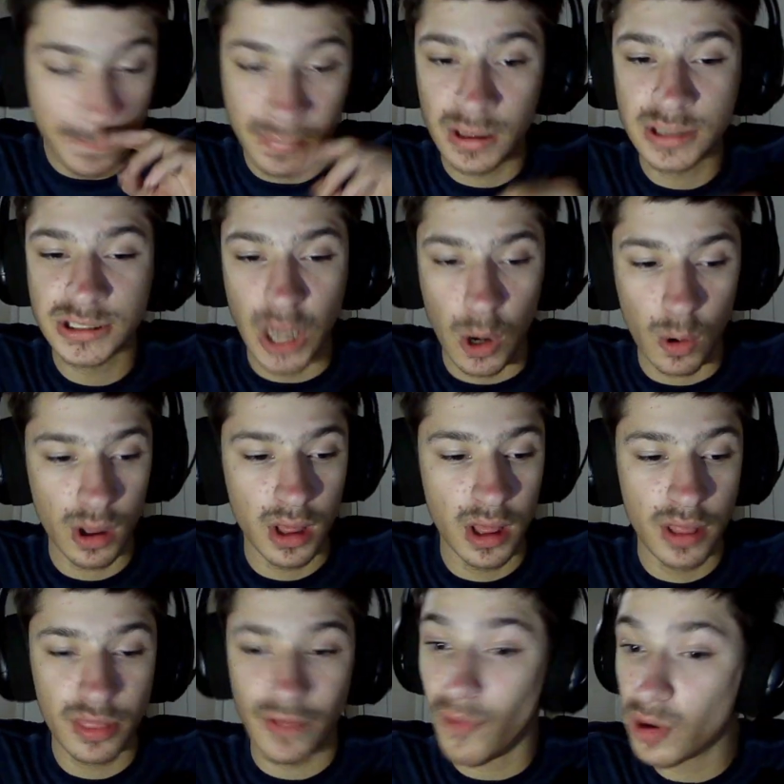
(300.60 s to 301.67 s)
So
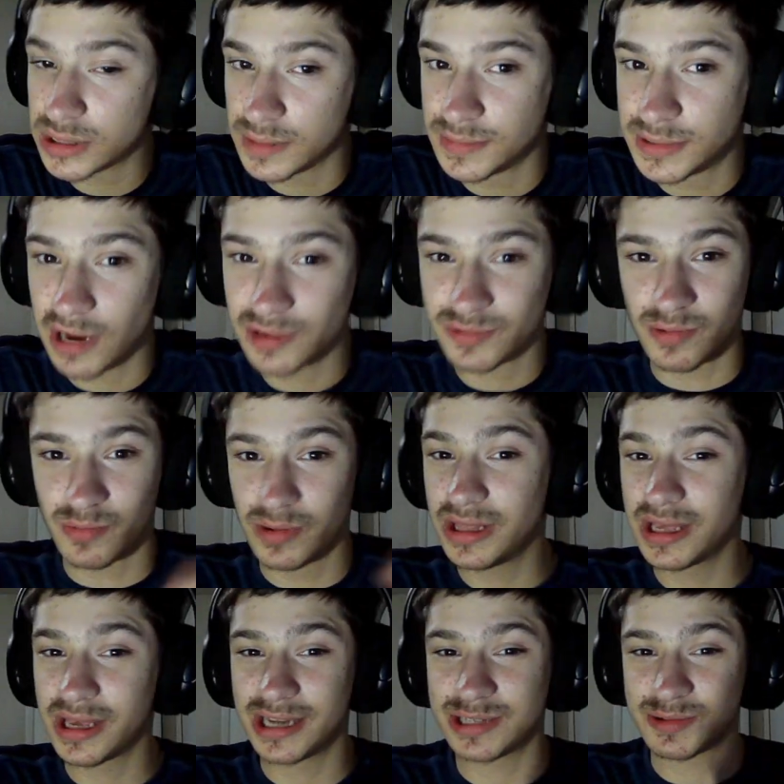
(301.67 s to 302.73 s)
the vocals themselves were really
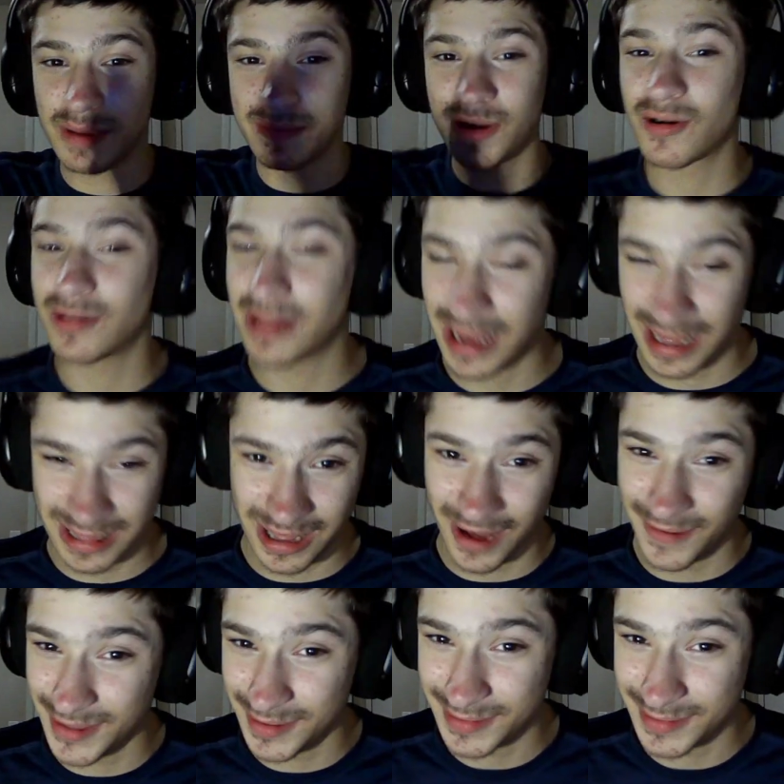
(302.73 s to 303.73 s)
good as well. I'm not gonna lie, I loved them.